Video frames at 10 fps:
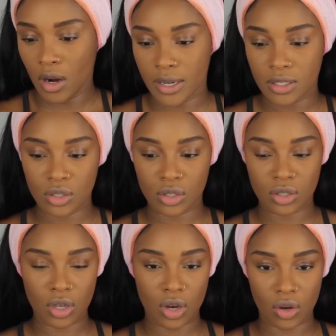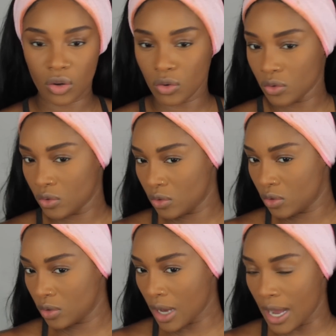Alright, so
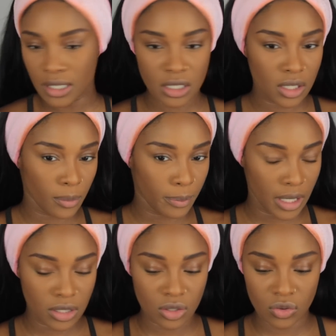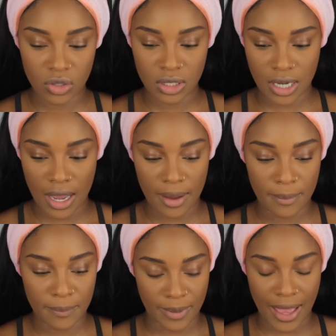honestly, the pencil's not
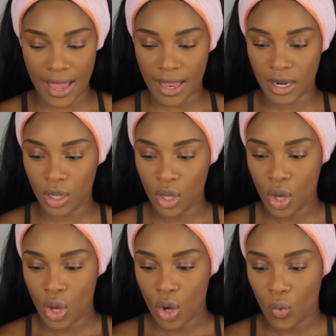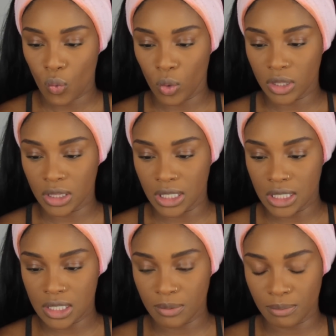bad. Would
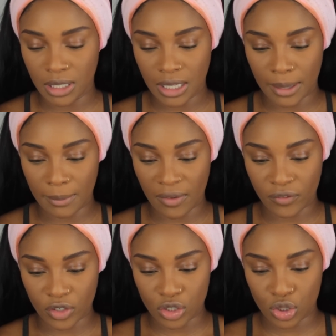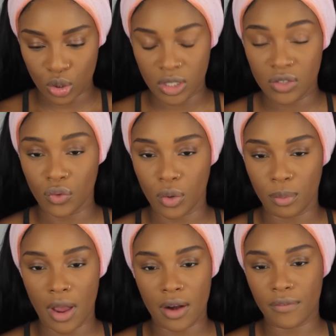this be like my first choice for a
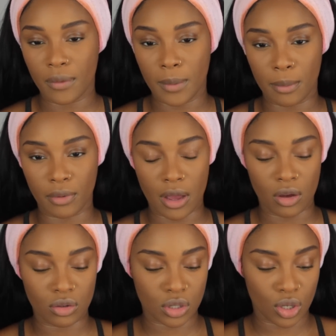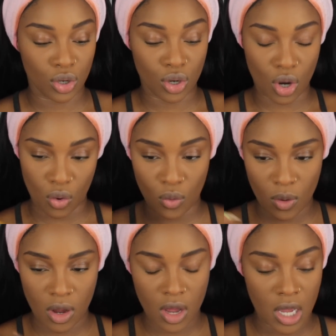product for my brows?
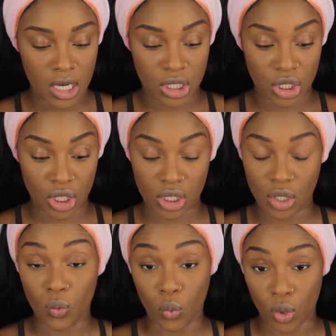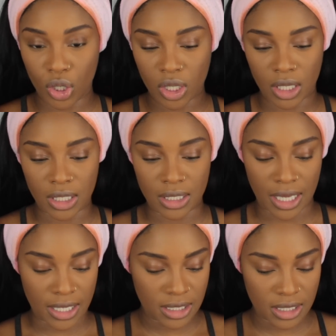No. Does it work?
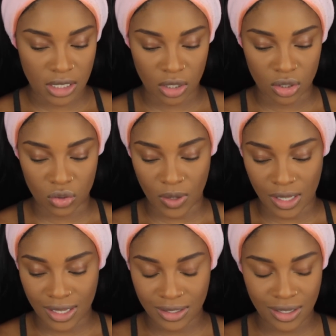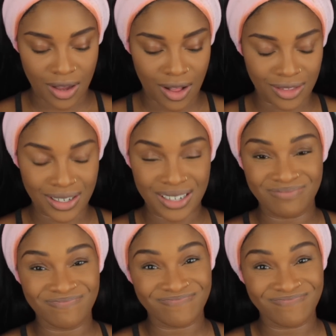Yes. Do I like the color?